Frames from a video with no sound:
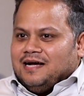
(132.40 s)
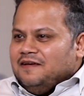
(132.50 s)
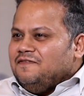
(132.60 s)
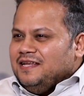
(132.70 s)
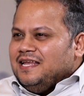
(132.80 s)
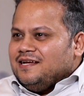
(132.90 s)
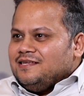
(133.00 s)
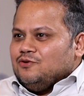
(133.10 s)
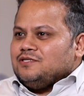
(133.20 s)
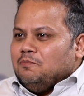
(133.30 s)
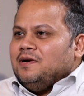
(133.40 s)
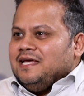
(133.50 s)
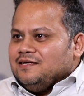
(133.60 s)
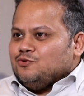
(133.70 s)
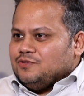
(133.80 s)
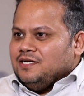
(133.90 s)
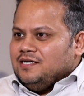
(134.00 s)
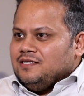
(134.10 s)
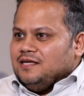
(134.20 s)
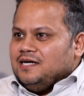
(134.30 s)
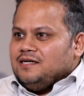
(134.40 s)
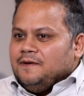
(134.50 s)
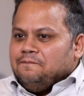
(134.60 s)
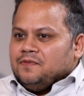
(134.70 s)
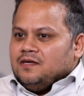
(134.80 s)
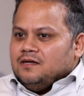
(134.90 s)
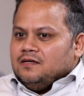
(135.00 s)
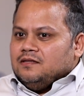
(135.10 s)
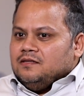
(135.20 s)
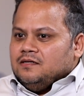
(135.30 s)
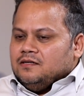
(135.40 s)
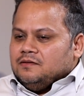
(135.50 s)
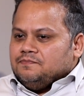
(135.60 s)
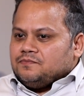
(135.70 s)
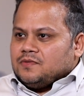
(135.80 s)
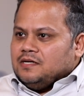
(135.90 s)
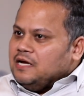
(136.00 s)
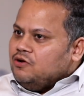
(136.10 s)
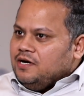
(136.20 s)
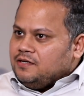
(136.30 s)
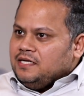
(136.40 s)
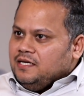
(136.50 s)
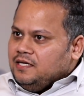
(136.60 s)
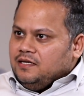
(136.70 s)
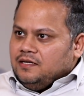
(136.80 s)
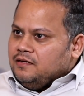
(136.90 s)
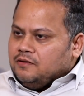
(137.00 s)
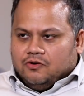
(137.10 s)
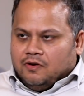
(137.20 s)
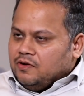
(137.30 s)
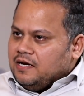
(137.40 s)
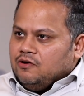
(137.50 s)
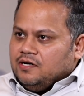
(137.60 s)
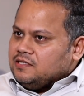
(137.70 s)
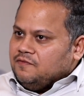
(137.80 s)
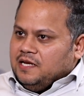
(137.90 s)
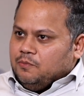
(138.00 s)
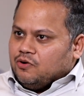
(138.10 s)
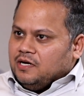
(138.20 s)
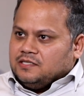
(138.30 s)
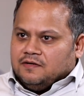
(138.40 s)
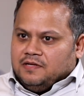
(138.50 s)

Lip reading: I feel like, you know, somebody has to say it, that the regulatory, you know, our regulators are very progressive.